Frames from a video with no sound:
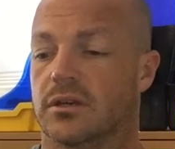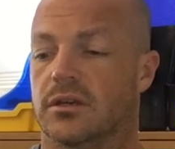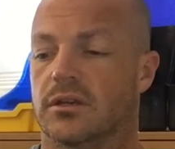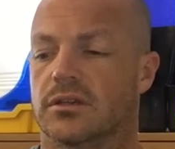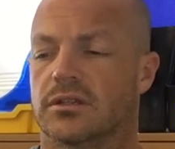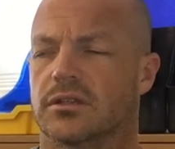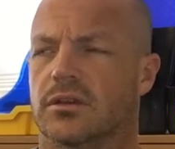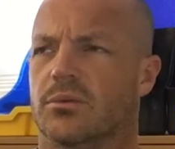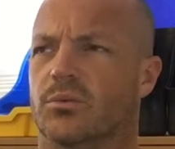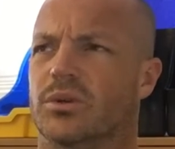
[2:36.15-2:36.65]

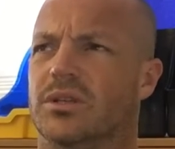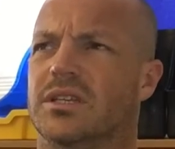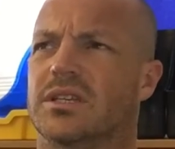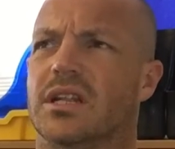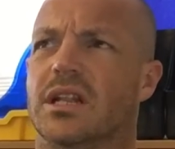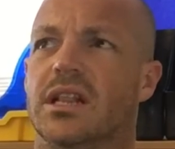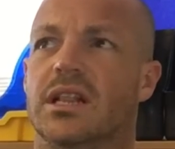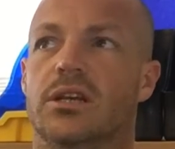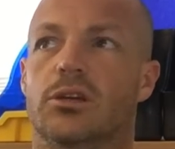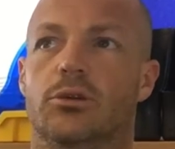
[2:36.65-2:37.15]
So we did a
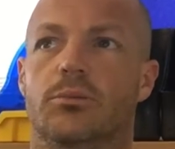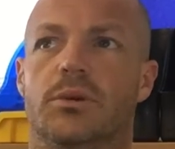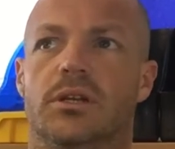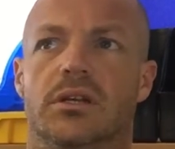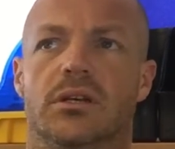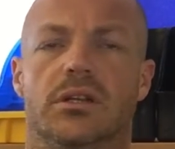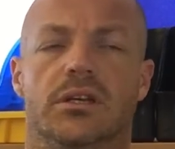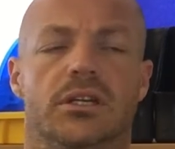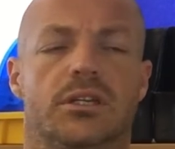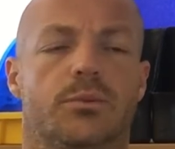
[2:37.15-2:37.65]
little bit
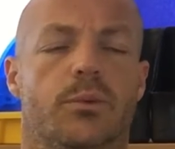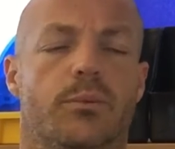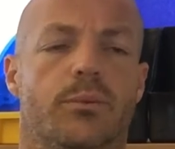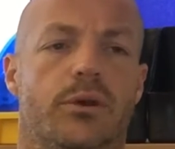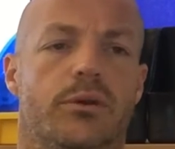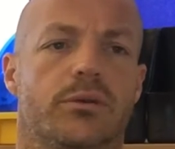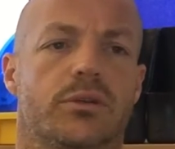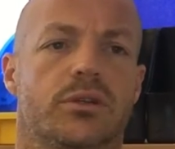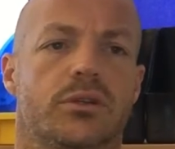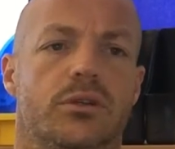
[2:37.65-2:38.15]
of this when we
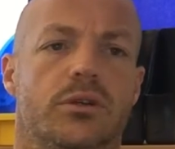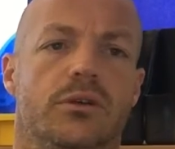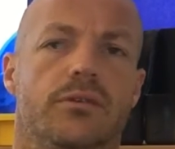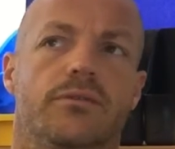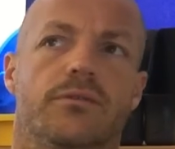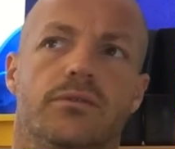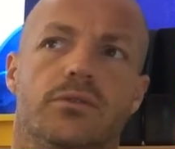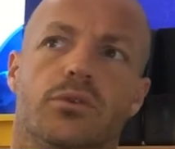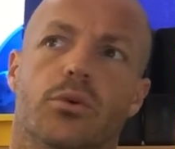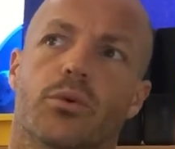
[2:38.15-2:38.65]
were sort
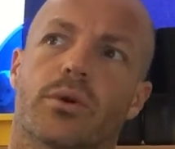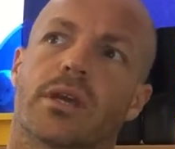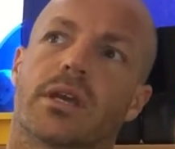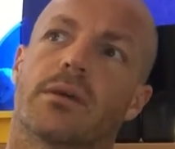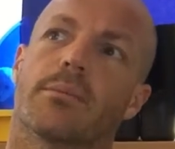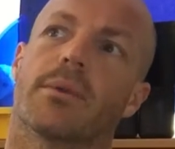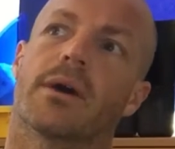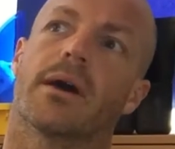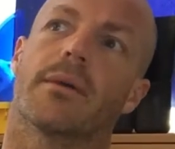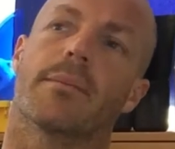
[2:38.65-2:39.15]
of talking
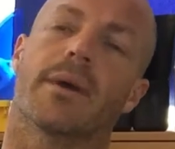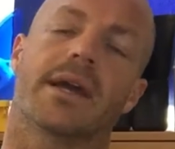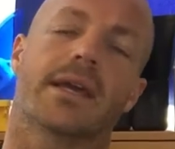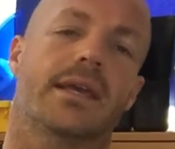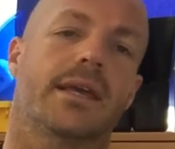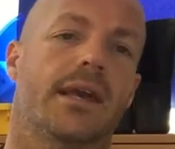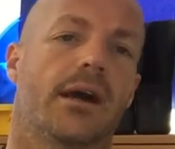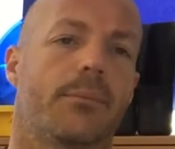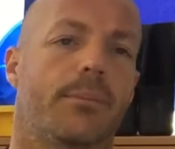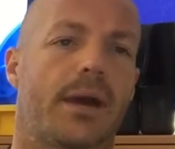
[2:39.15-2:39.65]
about
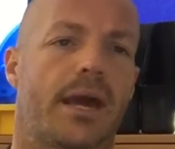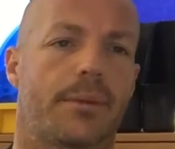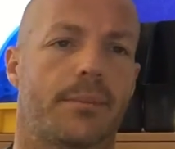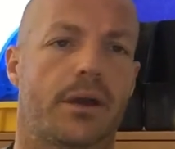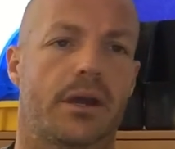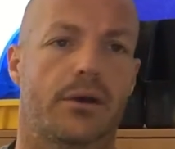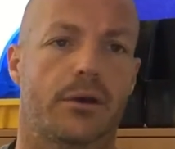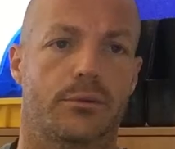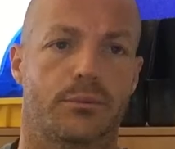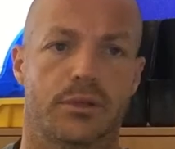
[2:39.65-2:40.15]
making our paper
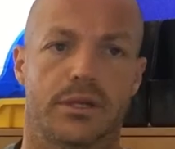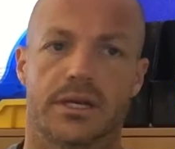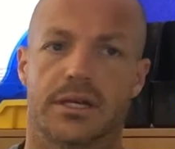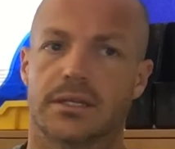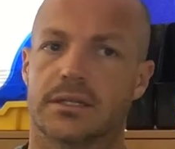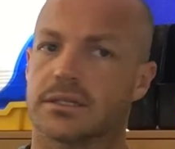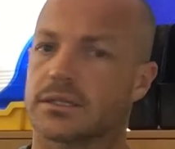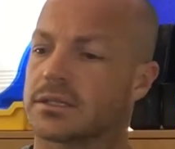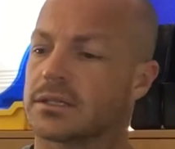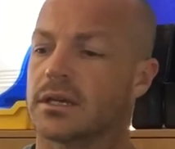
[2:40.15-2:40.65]

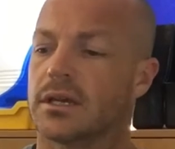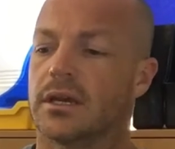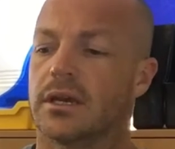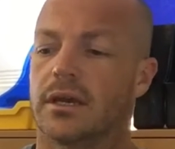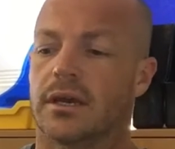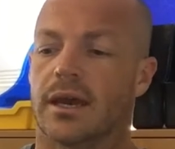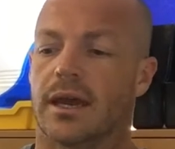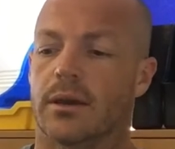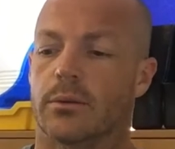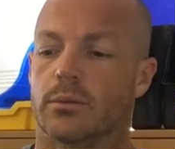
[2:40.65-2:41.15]
aeroplanes,
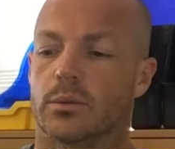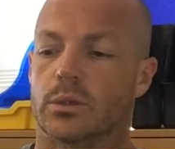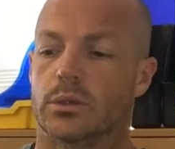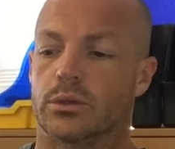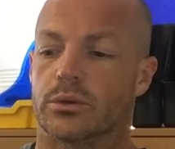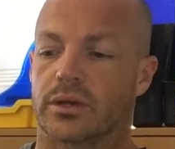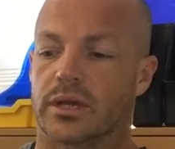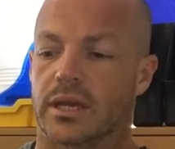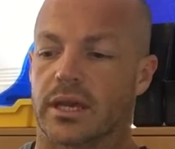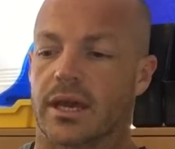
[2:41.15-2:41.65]
and we were
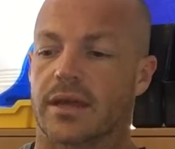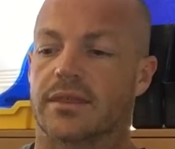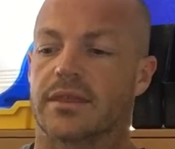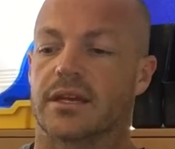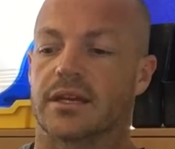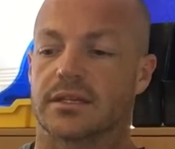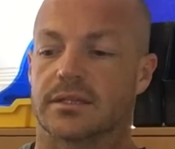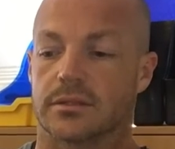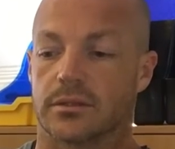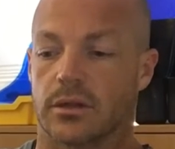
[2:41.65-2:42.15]
looking at
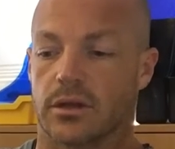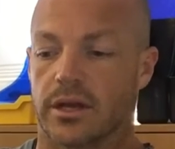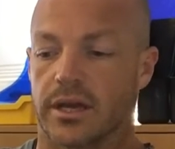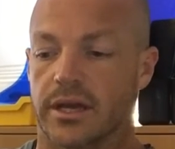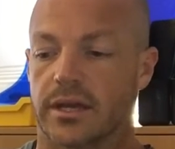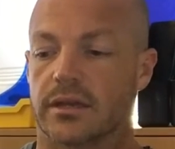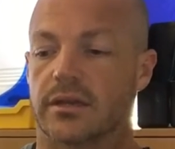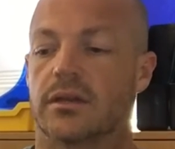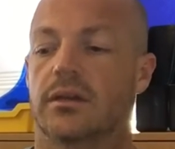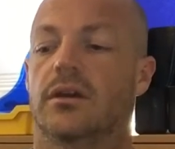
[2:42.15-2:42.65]
things
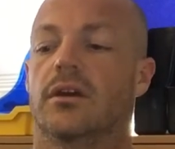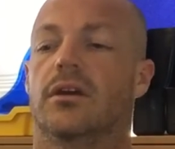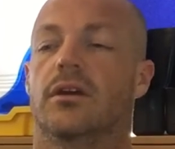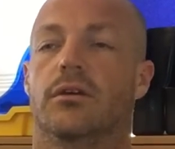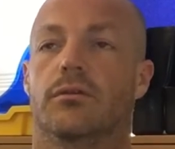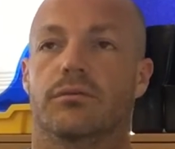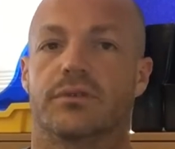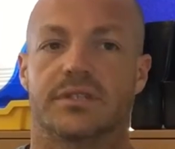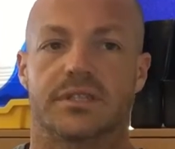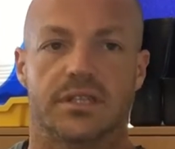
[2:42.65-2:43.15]
like
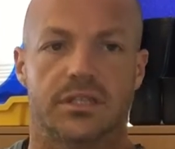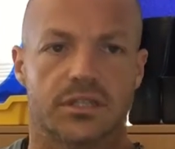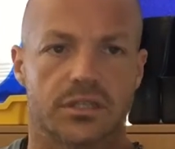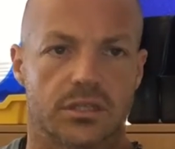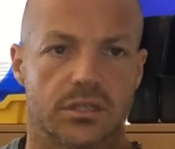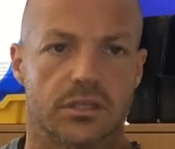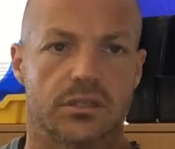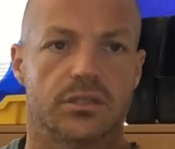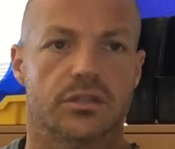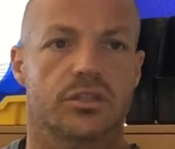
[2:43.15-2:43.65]

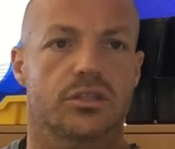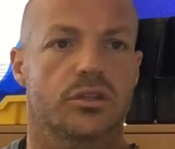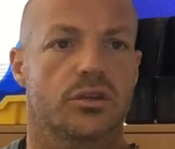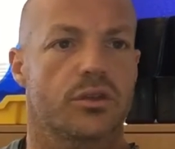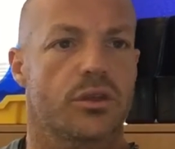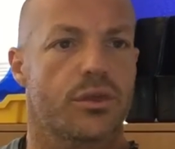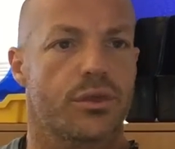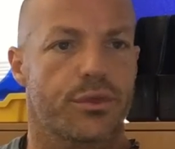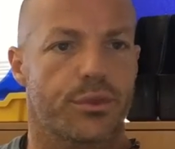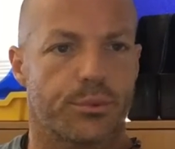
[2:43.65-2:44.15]
resistance,
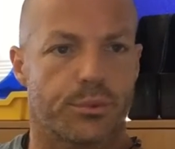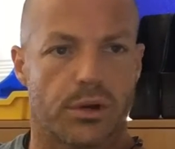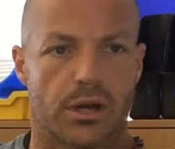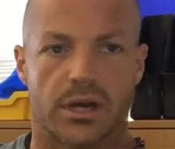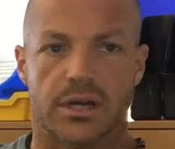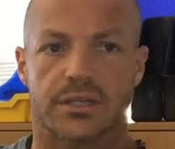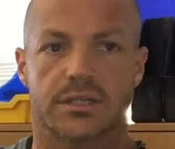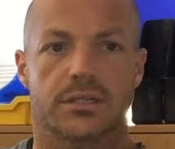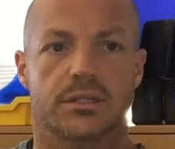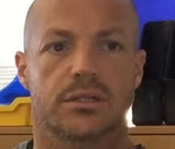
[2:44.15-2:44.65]

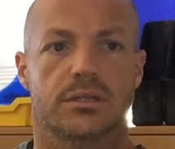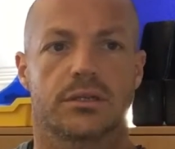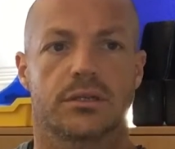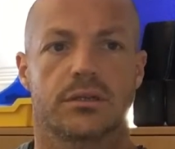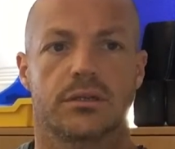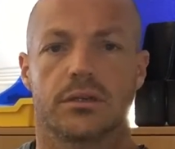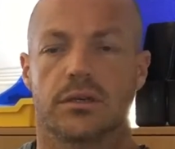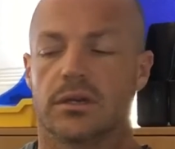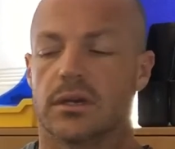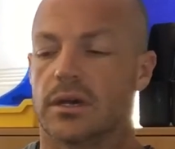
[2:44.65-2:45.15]
thrust,
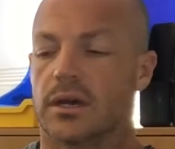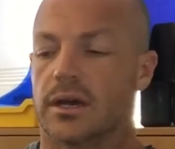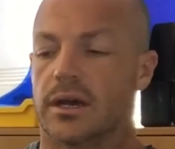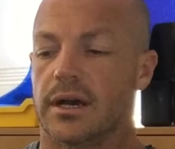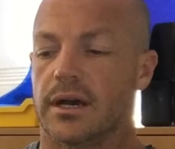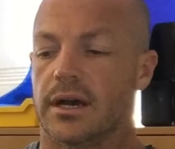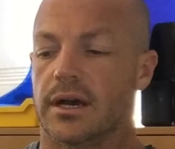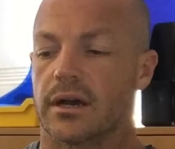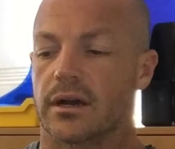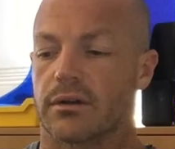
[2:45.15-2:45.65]

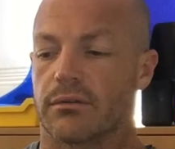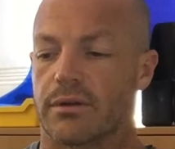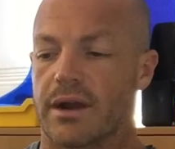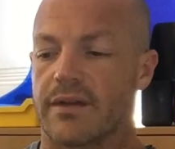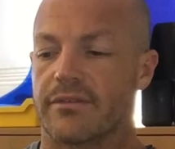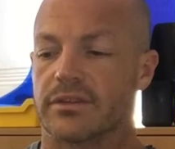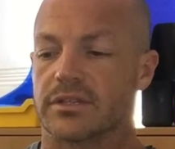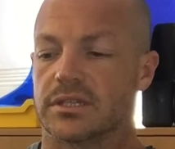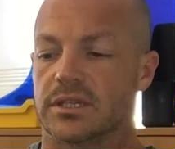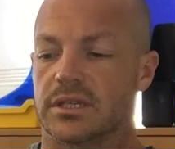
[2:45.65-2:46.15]

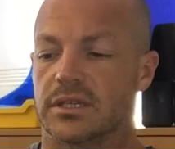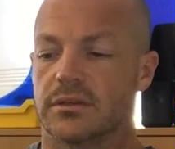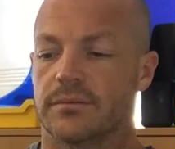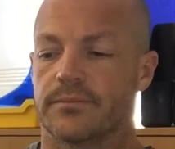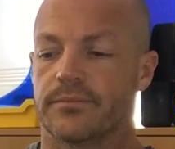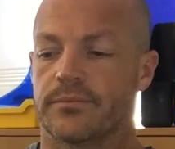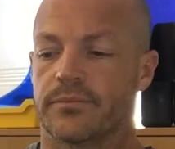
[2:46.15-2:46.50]
gravity.